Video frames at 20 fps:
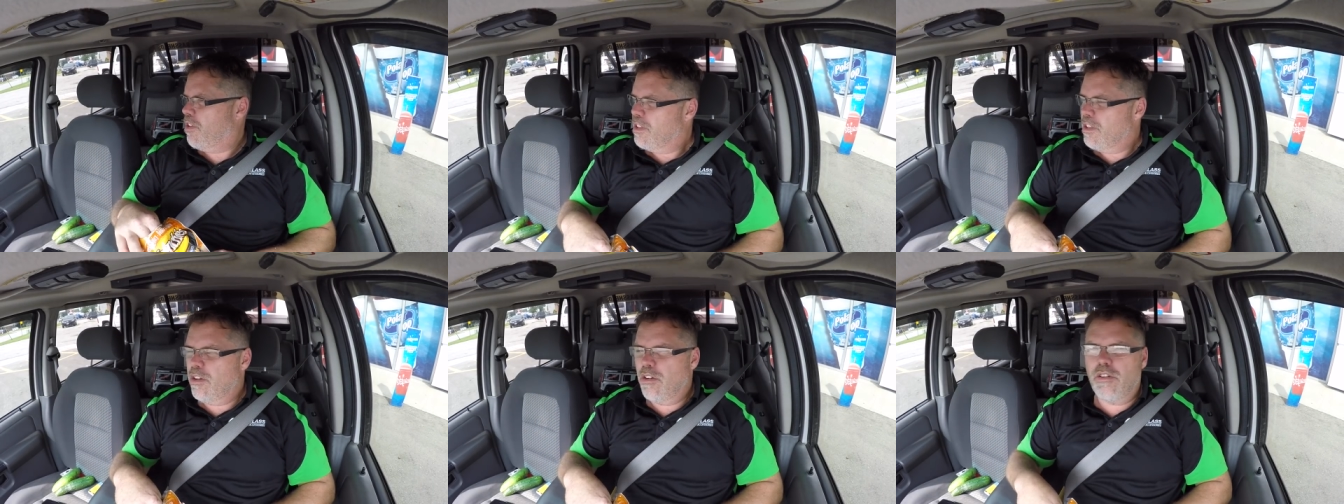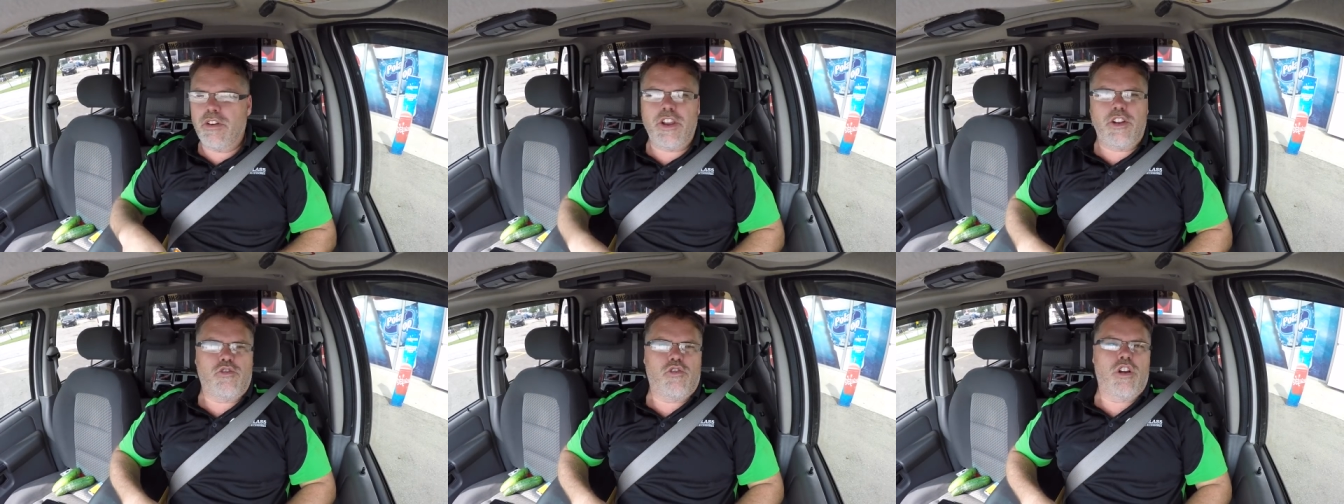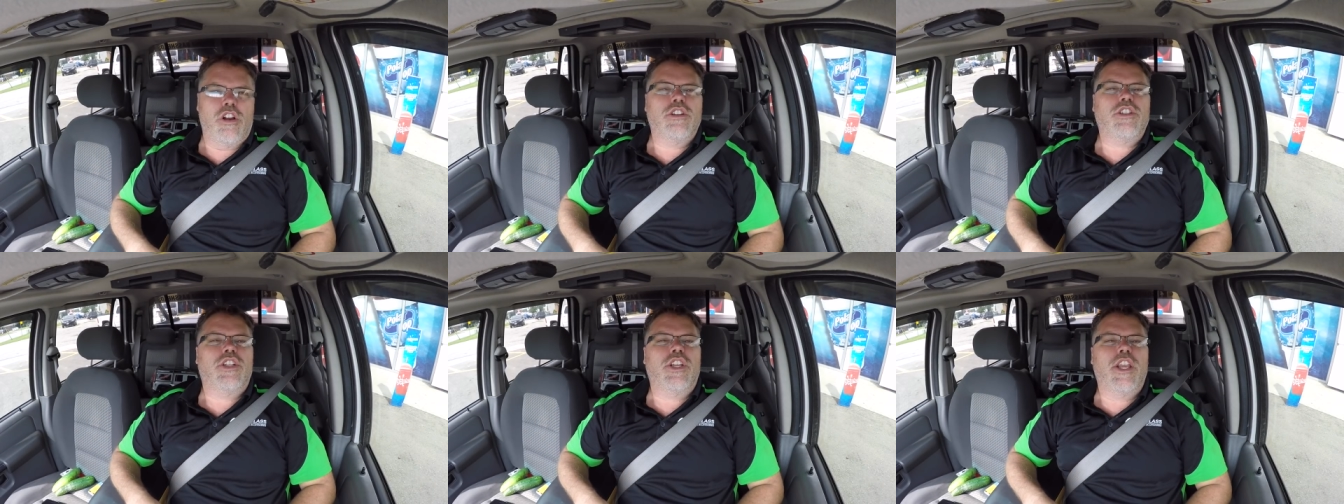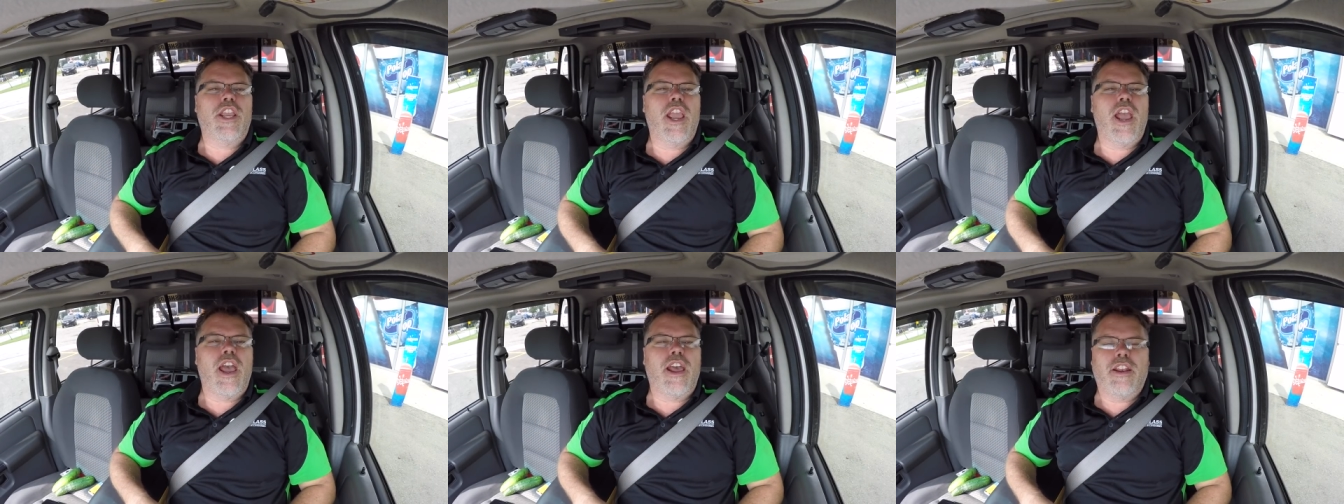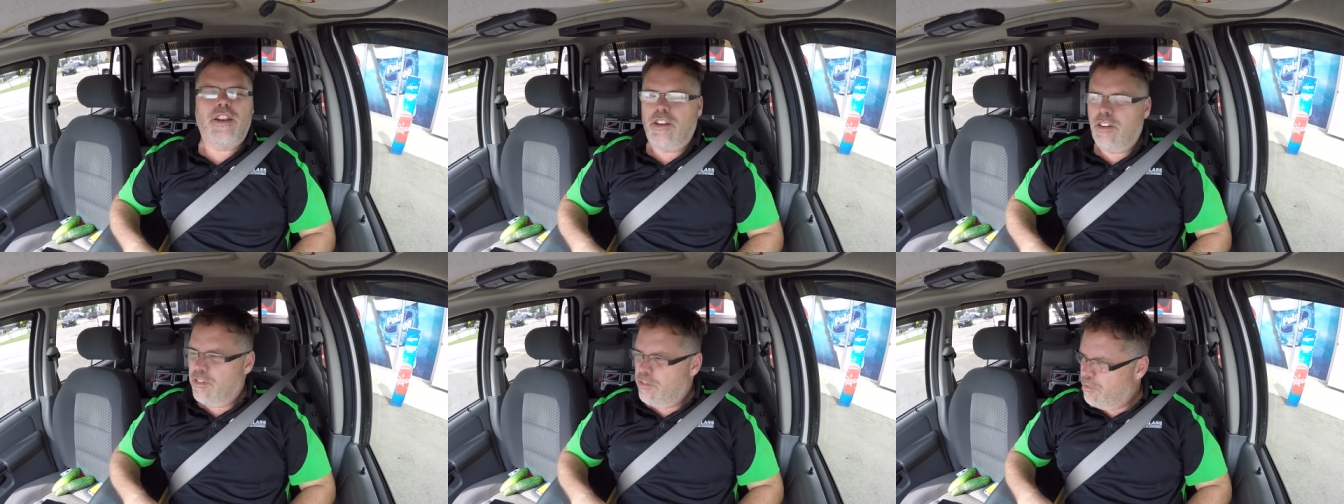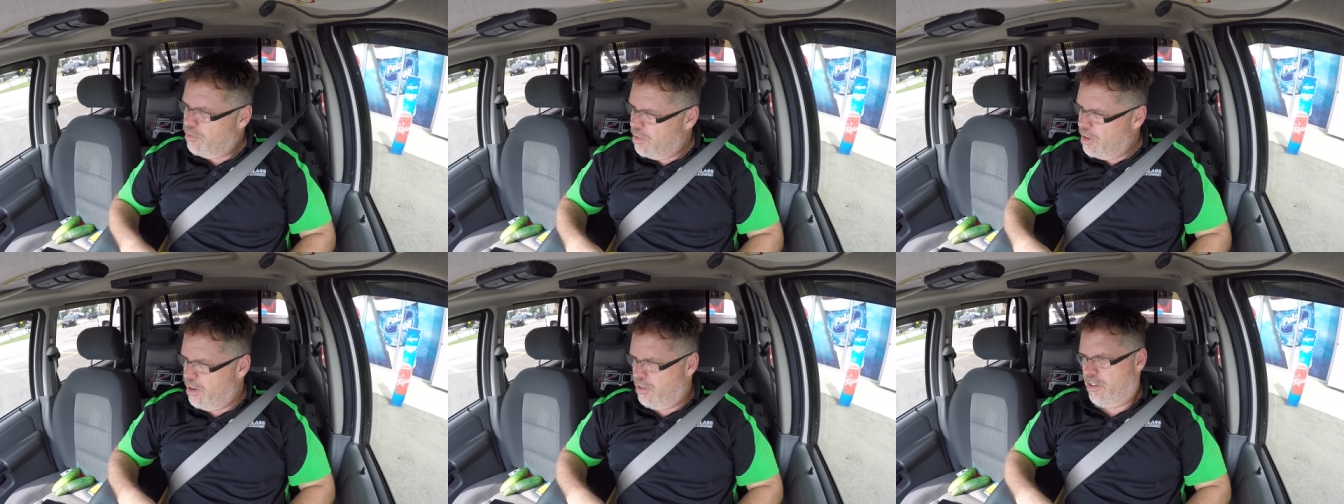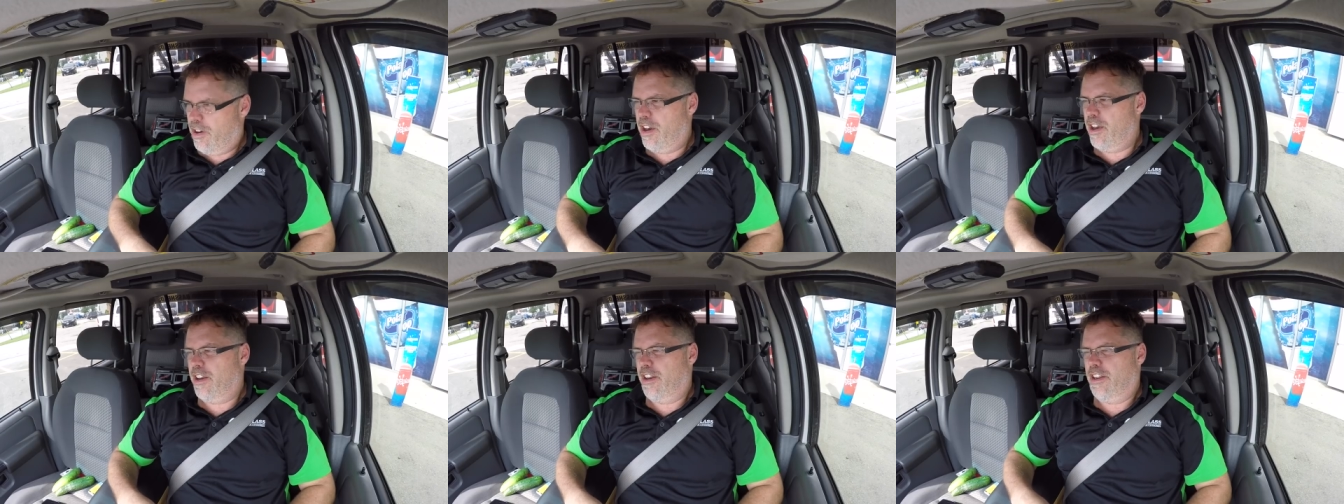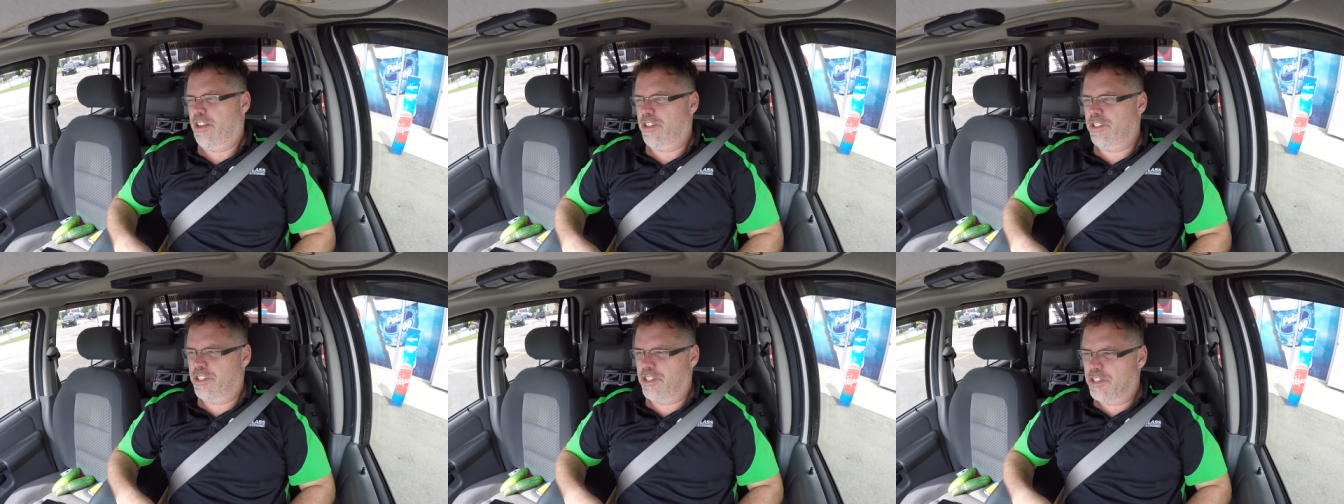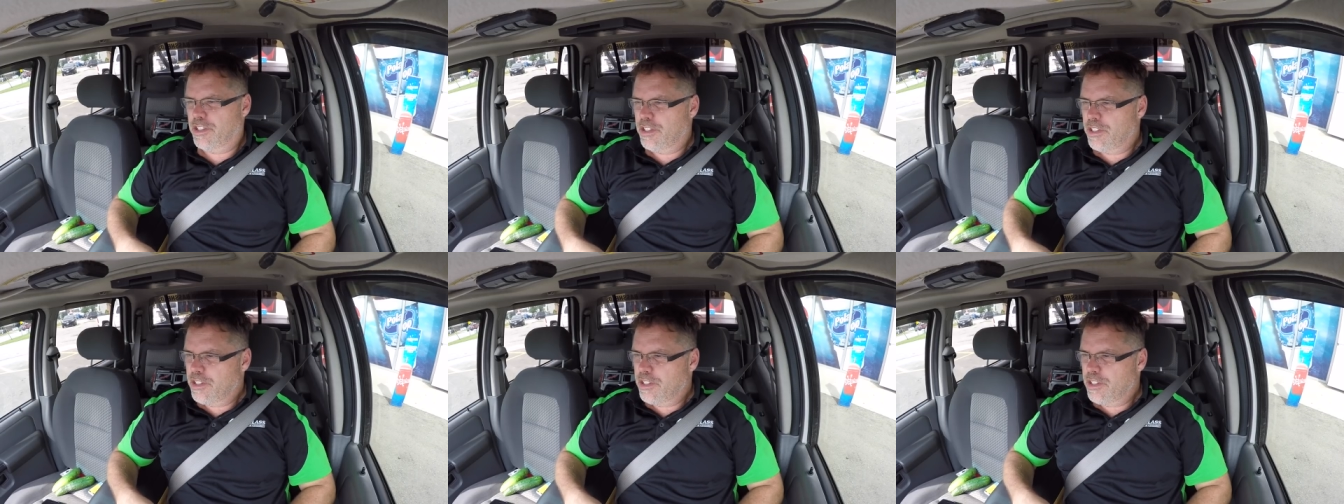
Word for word: The only crunch to get. Freaking ready it is.